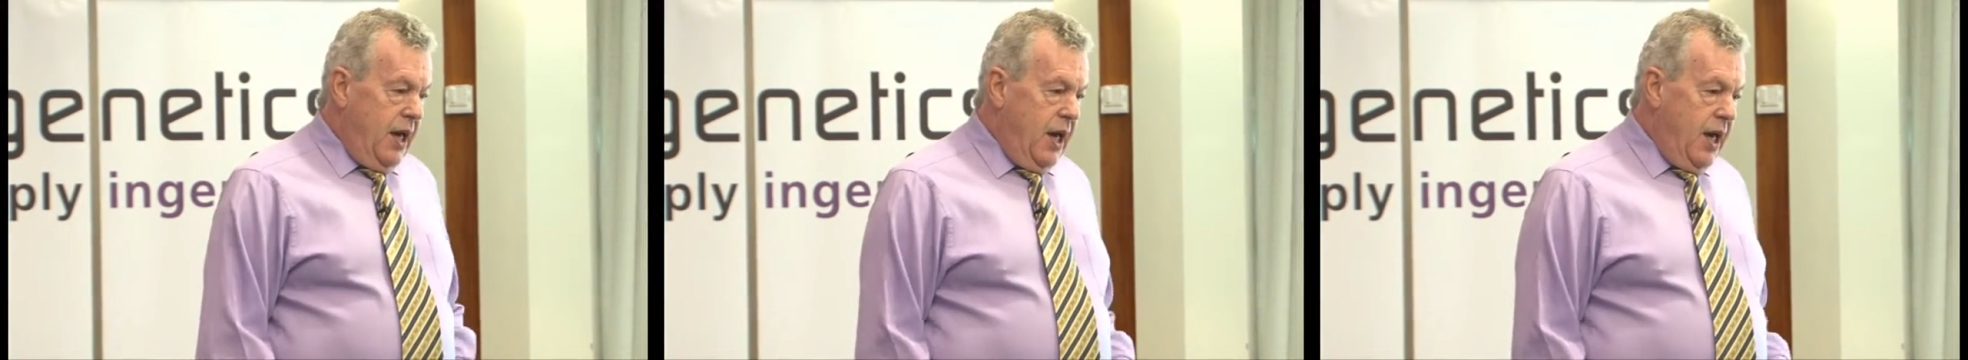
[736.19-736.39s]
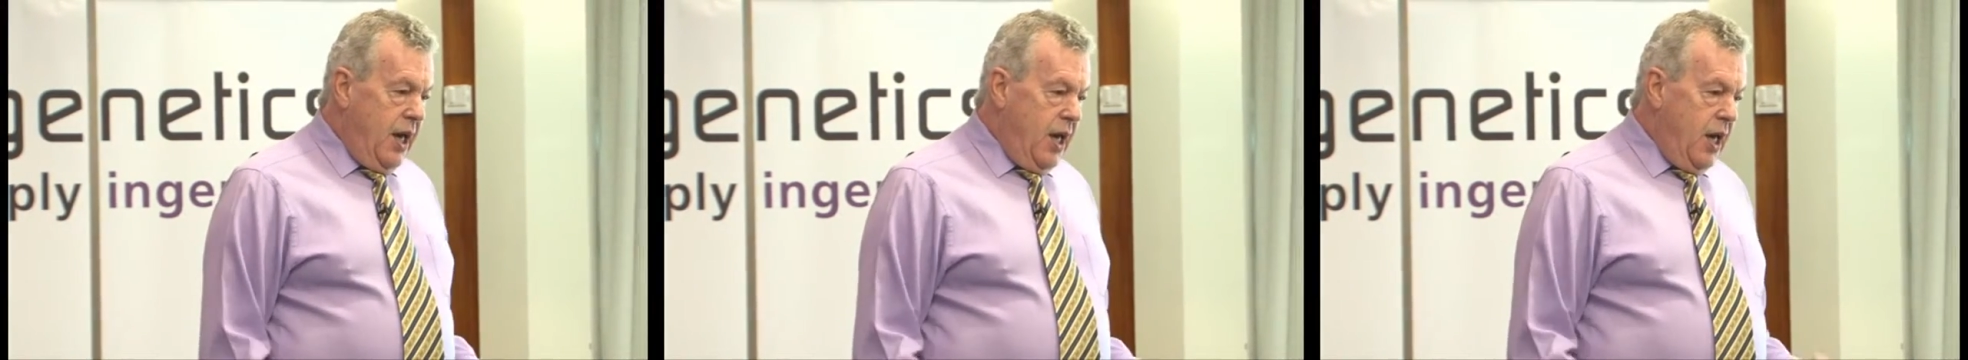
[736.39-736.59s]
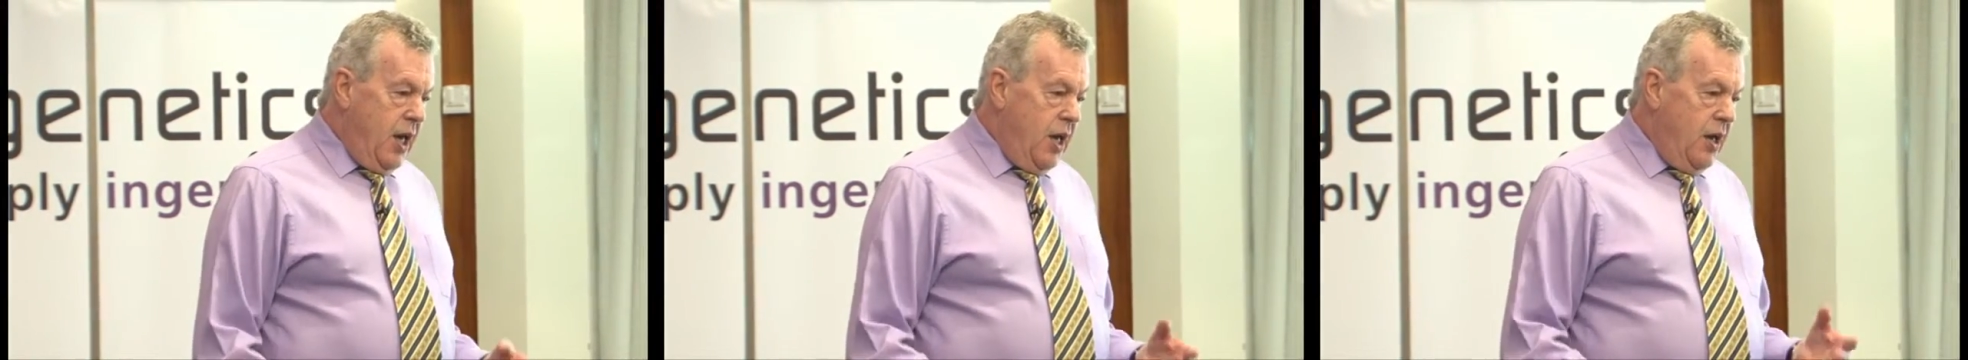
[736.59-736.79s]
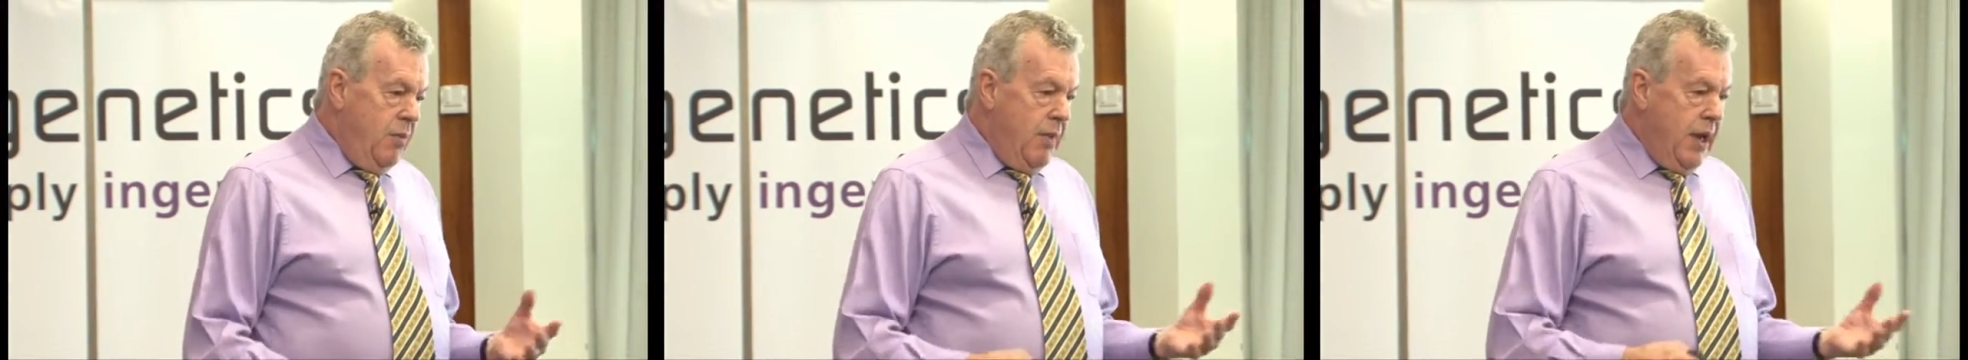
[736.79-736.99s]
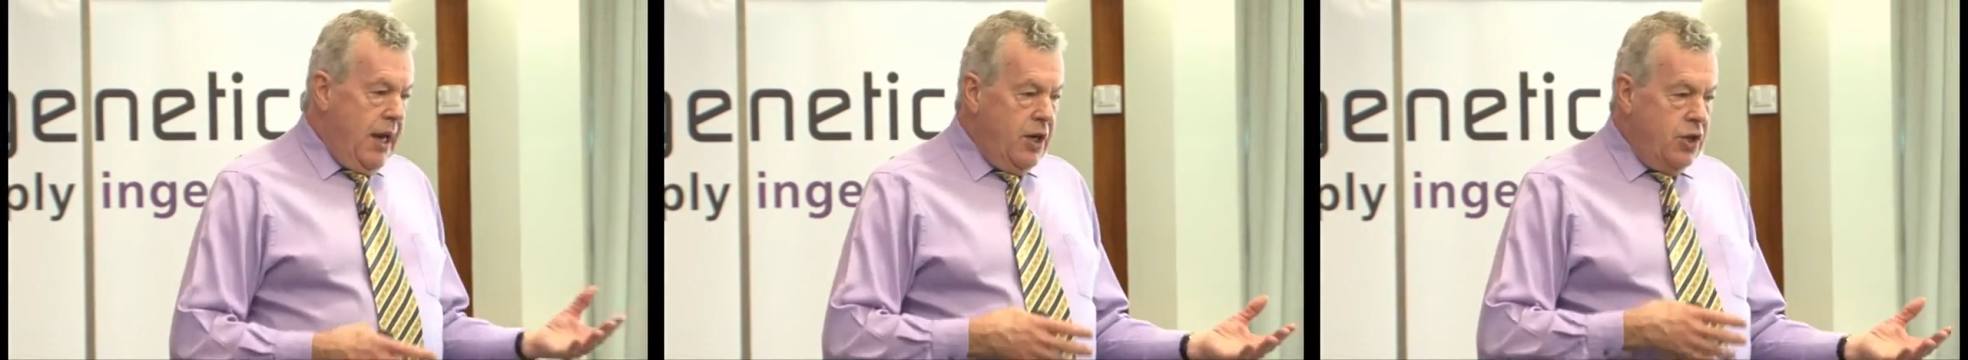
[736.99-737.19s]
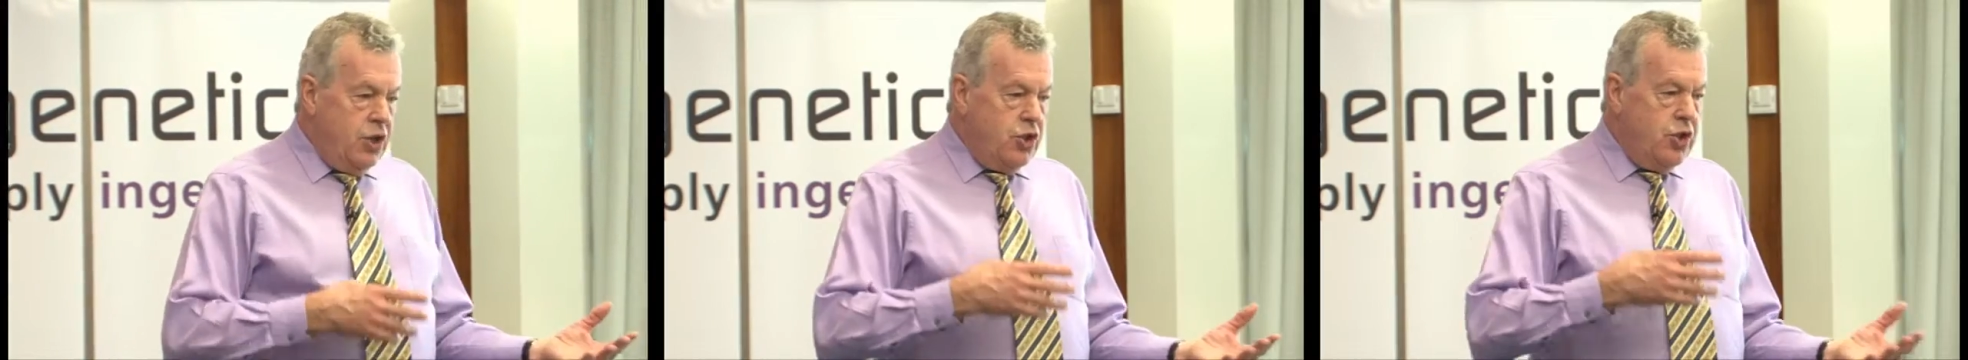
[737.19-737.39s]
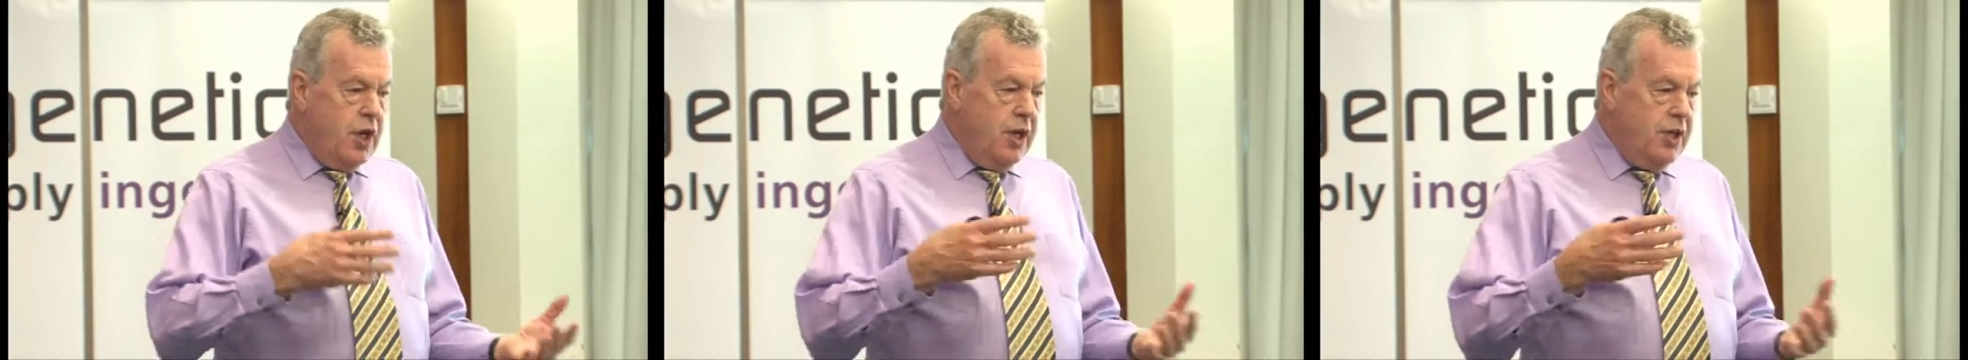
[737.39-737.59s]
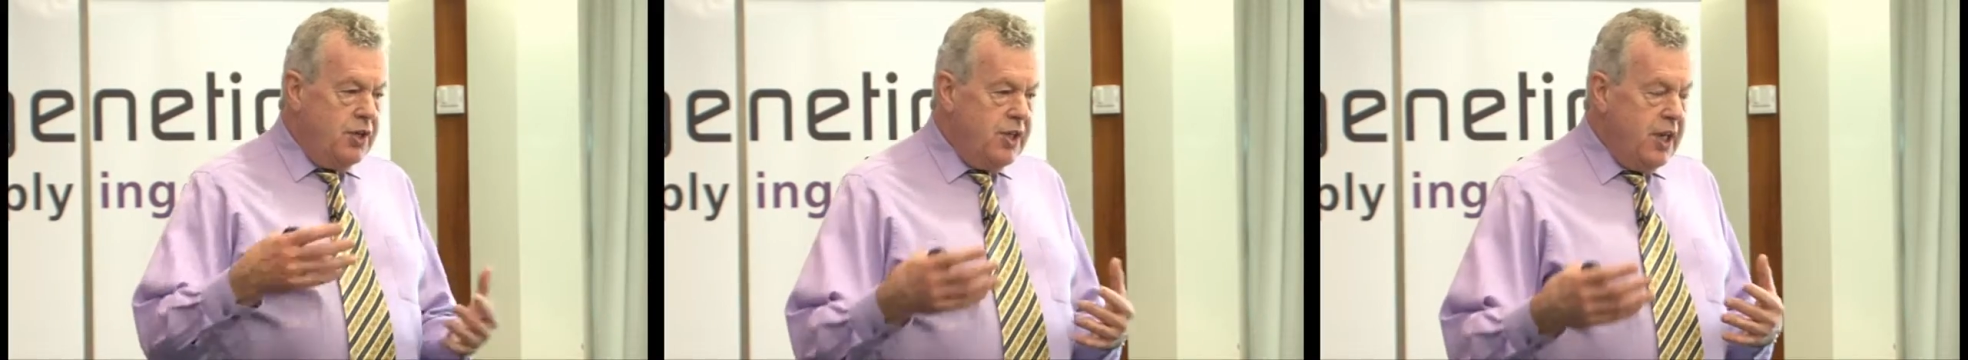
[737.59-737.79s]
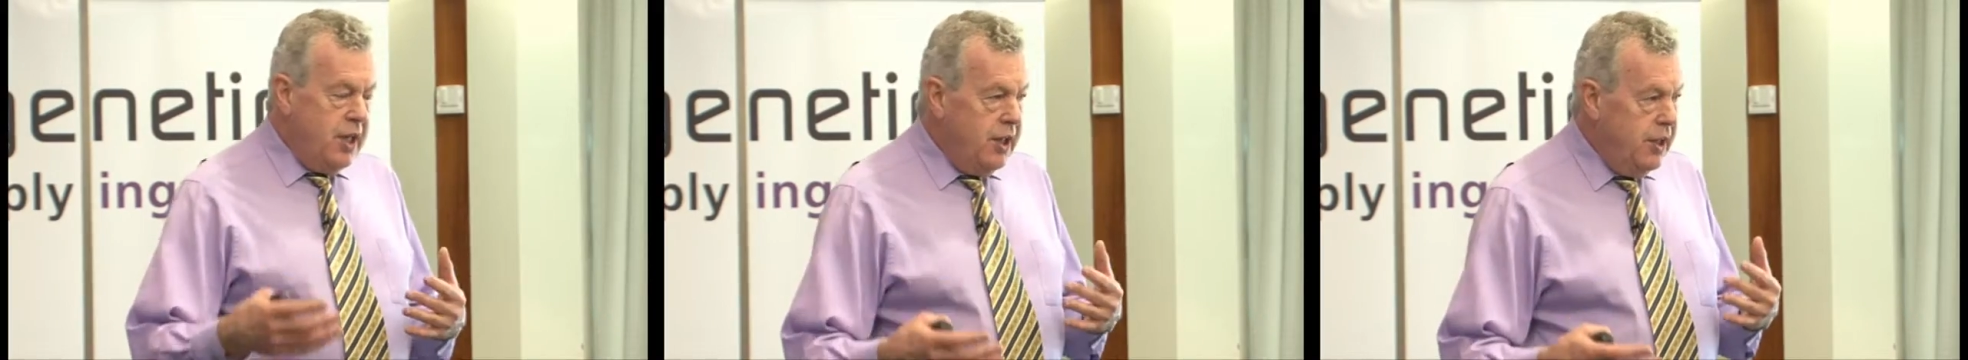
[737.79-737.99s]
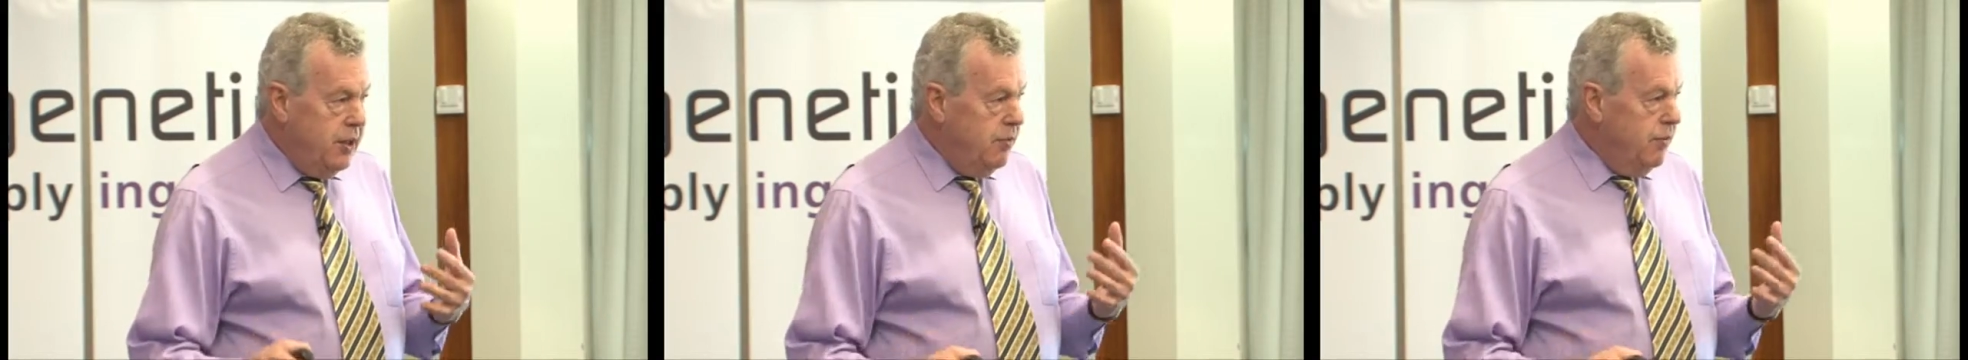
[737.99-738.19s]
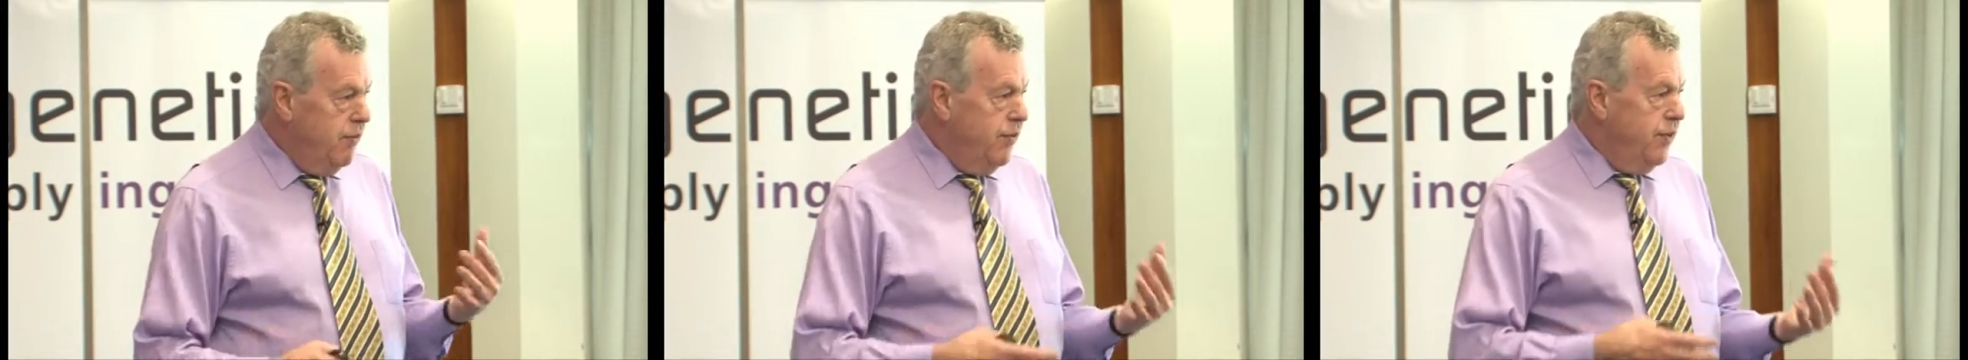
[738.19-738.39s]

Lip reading: and to try and settle them